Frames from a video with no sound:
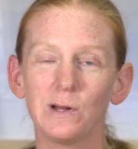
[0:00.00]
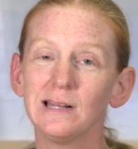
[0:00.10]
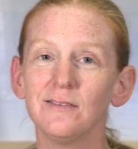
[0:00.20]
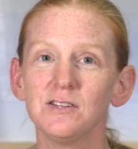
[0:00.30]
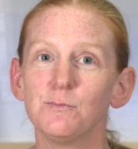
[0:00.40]
We
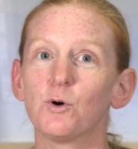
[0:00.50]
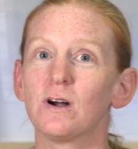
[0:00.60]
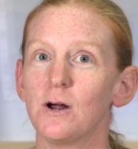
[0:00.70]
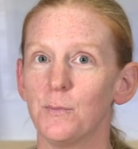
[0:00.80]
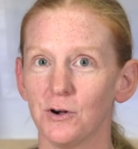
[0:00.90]
lived
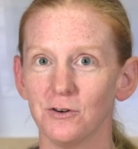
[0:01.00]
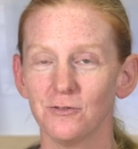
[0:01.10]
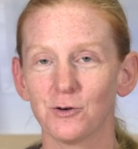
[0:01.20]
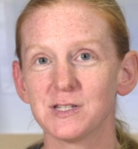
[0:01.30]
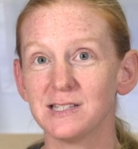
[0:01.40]
aboard our
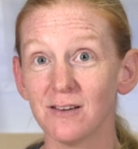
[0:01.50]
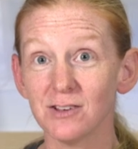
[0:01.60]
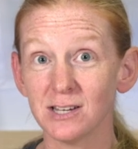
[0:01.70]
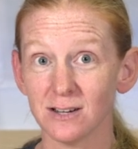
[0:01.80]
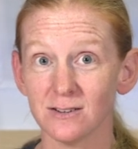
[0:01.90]
boat for
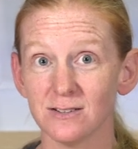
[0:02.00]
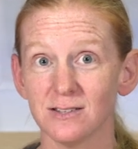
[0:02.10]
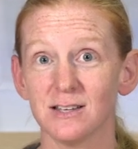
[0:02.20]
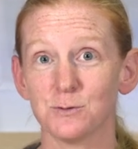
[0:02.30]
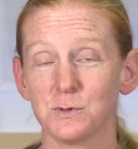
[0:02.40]
7 years
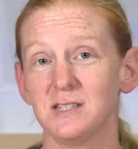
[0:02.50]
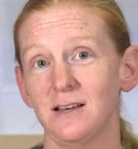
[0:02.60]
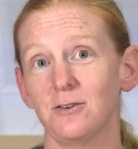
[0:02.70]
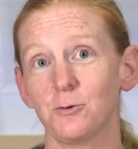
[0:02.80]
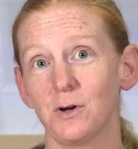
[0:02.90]
as we
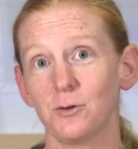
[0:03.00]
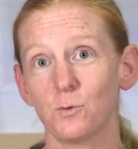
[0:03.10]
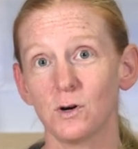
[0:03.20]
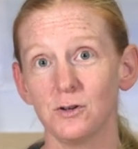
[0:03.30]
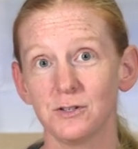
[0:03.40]
sailed around the
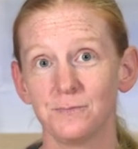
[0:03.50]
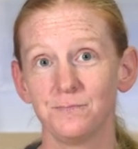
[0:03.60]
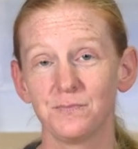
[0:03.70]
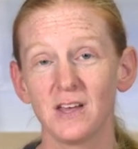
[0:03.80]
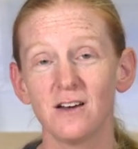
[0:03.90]
world.
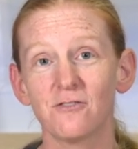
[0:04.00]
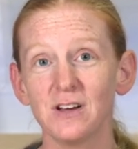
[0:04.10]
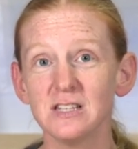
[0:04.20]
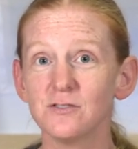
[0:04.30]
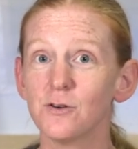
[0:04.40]

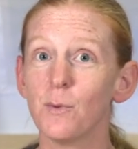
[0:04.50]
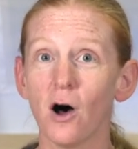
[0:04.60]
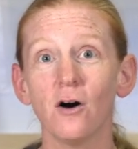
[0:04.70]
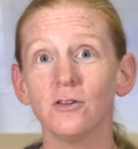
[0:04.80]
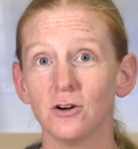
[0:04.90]
Friends from
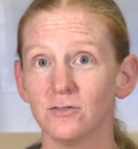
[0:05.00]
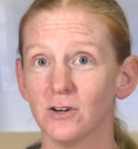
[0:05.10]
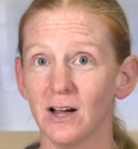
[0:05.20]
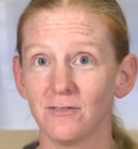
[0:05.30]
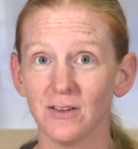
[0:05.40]
all
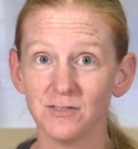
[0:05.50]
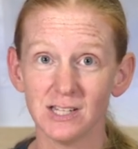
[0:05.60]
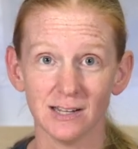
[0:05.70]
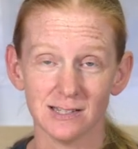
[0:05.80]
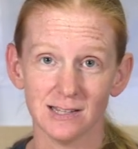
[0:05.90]
over have
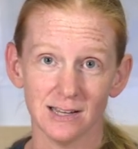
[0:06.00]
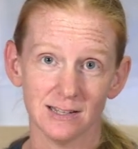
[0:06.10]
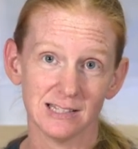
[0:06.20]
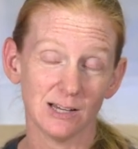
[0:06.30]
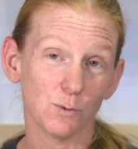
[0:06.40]
gifted us
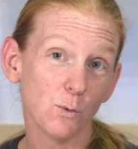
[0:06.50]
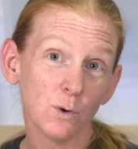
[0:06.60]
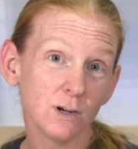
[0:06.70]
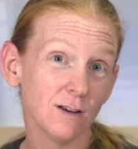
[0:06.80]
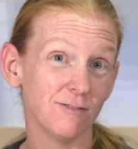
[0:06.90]
things that we
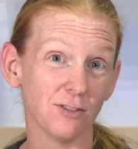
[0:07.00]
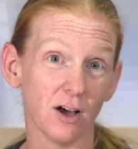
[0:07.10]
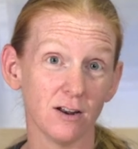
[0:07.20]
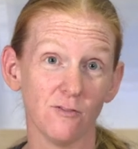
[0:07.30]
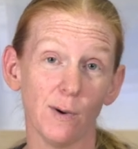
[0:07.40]
wouldn't have
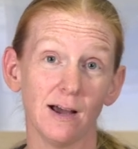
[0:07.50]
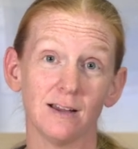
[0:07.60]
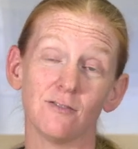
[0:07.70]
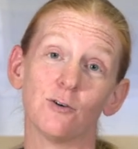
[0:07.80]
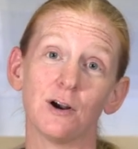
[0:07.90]
thought of
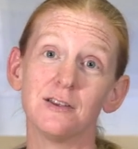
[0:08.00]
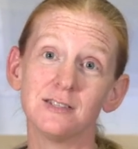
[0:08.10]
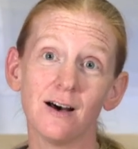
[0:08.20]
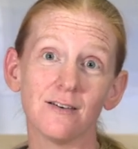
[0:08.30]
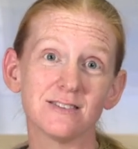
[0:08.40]
buying for
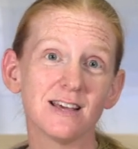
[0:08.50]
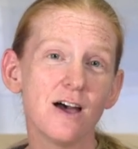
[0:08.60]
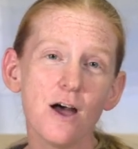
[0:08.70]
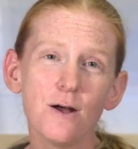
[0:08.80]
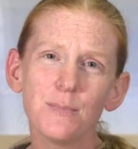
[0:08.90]
ourselves,
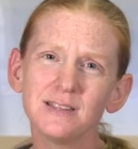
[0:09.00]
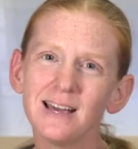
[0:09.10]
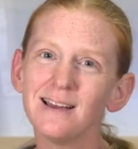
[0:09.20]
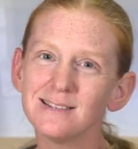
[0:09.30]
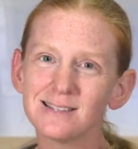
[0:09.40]
but
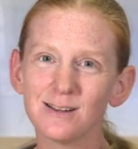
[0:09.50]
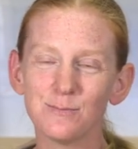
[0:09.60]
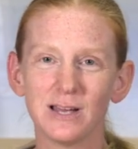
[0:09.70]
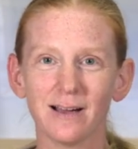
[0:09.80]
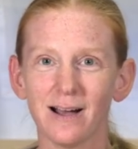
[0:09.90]
they ended up
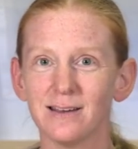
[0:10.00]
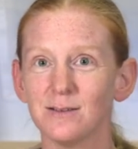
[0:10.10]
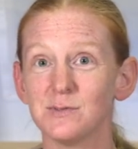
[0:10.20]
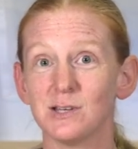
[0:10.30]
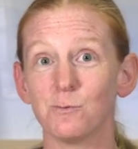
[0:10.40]
being
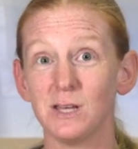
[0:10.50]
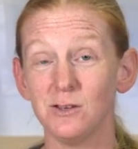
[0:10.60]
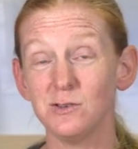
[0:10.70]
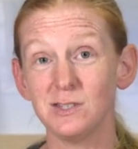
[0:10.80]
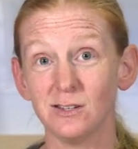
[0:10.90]
items that we
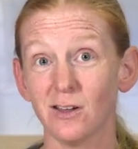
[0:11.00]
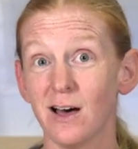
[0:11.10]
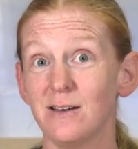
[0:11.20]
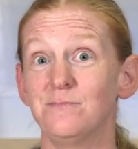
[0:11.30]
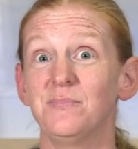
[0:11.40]
used a
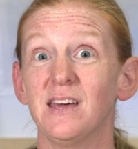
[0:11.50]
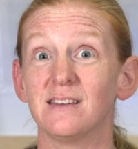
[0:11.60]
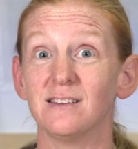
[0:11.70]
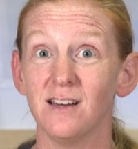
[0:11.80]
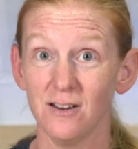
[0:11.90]
lot
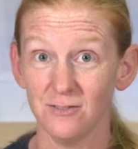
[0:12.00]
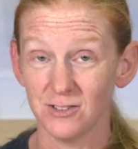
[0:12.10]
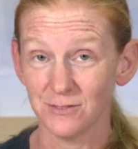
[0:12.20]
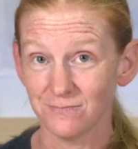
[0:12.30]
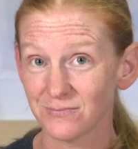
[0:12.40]
and
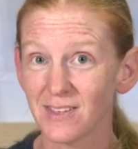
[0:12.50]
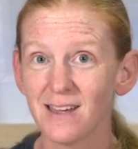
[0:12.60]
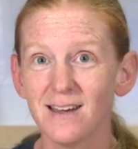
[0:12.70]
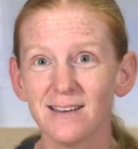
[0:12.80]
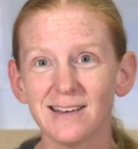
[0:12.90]
loved.
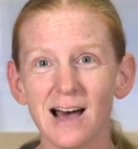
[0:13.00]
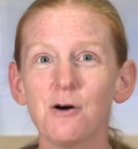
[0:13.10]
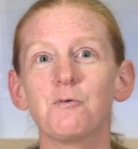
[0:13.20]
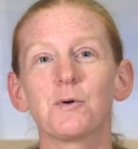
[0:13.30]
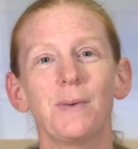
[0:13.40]

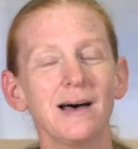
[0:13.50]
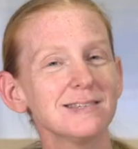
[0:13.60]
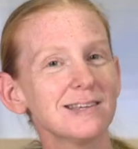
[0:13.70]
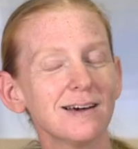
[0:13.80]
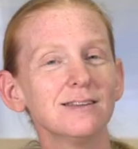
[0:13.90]
Now we're
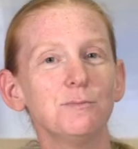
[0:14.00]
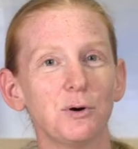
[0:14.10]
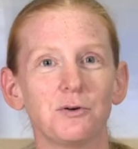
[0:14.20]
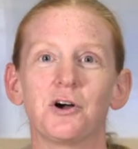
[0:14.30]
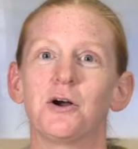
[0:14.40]
passing on the
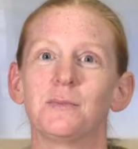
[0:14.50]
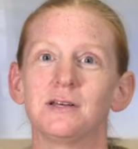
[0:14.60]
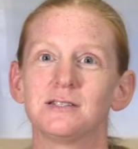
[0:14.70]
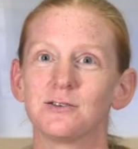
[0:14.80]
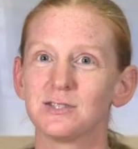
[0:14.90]
boat
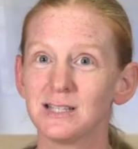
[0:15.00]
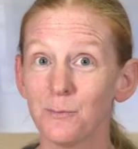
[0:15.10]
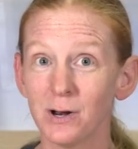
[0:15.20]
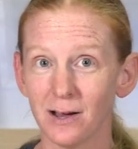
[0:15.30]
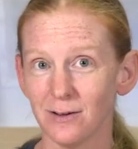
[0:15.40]
karma so
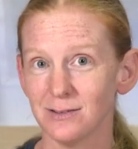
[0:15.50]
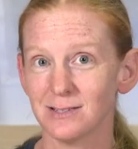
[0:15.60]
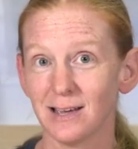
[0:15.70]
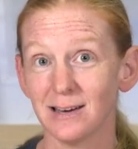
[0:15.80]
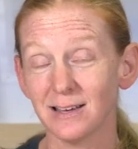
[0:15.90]
someone
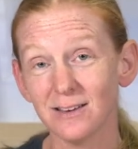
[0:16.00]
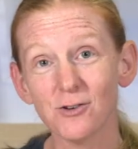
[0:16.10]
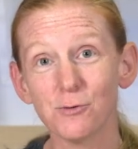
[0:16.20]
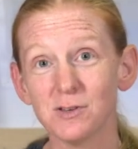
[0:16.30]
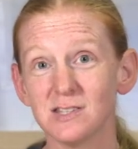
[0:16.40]
else can give
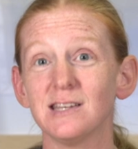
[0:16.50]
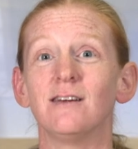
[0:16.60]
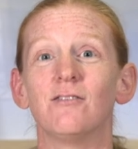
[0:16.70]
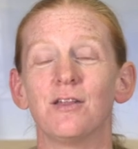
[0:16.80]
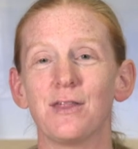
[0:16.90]
or
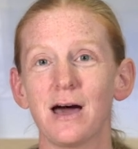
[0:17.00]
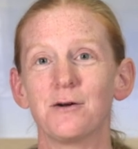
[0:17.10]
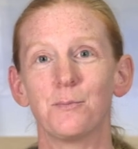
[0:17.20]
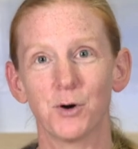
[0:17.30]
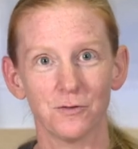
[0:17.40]
receive
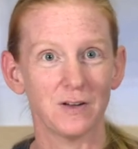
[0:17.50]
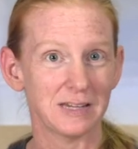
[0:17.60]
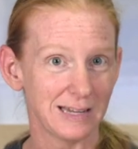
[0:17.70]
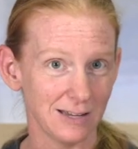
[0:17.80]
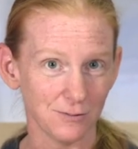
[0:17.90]
that
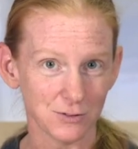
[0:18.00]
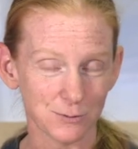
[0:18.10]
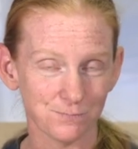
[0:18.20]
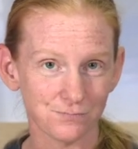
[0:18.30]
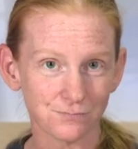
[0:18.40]
perfect gift.
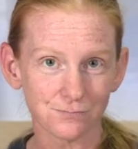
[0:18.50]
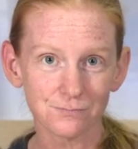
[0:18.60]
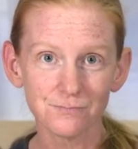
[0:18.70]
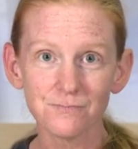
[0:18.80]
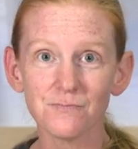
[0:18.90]

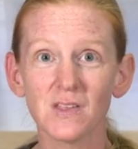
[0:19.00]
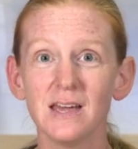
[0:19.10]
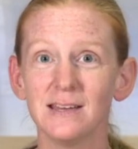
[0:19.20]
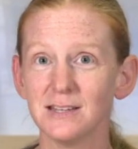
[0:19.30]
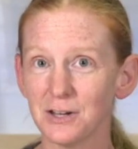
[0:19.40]

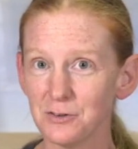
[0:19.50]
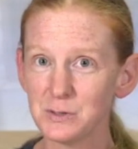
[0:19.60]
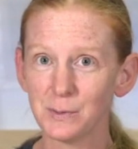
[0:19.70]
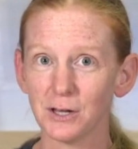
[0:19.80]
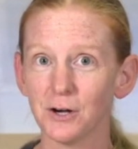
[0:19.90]
In the
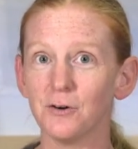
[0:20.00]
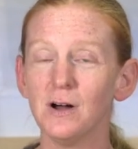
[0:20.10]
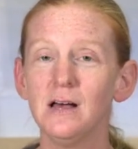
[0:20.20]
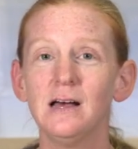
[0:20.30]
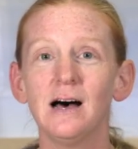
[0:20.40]
notes below,
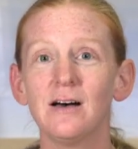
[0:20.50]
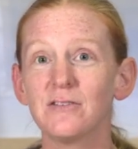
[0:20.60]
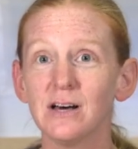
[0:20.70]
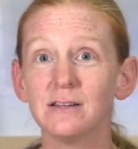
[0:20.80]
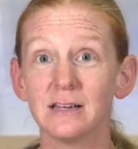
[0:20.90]
I've
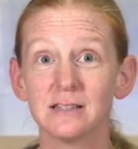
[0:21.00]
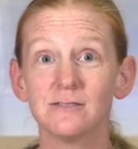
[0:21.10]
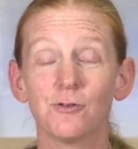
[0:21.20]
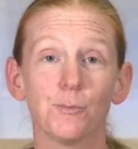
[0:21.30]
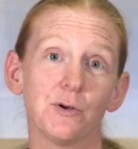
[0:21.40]
got
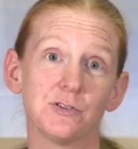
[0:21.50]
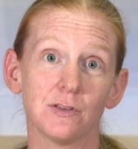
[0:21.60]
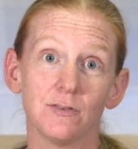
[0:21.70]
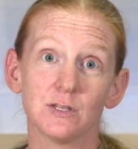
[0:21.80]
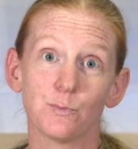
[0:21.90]
links for most
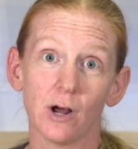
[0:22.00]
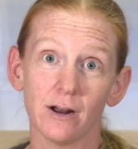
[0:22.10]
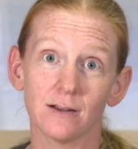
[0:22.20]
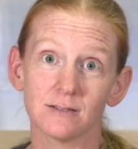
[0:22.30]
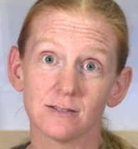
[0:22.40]
of these
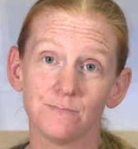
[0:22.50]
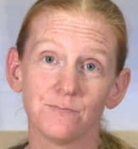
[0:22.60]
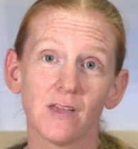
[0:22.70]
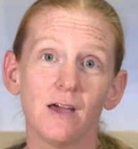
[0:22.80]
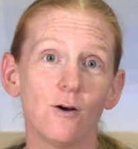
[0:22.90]
products.
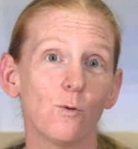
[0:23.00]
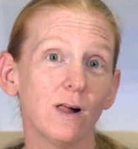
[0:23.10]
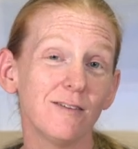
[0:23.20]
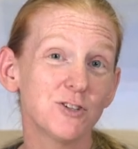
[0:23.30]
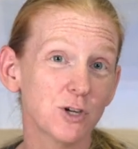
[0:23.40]

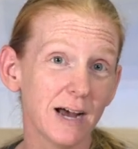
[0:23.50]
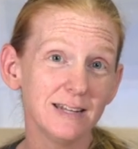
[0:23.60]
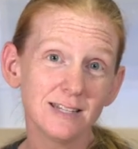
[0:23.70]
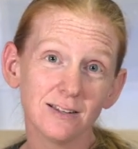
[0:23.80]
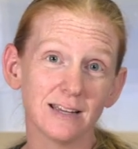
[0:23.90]
While I've
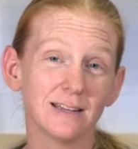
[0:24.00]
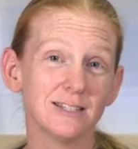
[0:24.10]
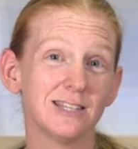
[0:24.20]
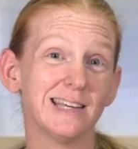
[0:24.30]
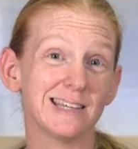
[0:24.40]
tried to
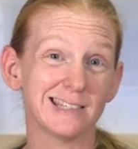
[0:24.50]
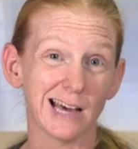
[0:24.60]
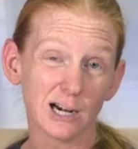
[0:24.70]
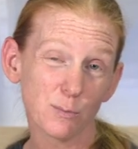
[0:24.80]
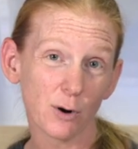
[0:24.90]
link to the
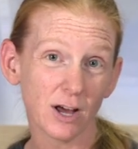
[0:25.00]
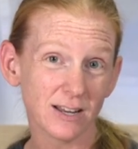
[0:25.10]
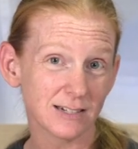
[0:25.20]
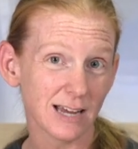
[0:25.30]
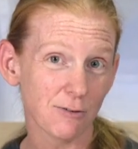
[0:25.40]
exact
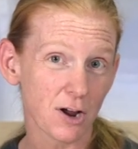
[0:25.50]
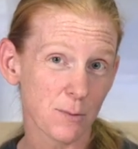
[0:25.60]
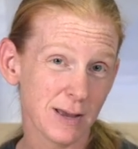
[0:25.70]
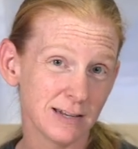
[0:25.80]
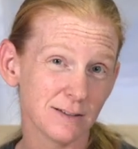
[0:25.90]
product I
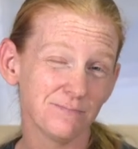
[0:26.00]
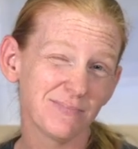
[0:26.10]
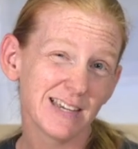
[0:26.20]
recommend,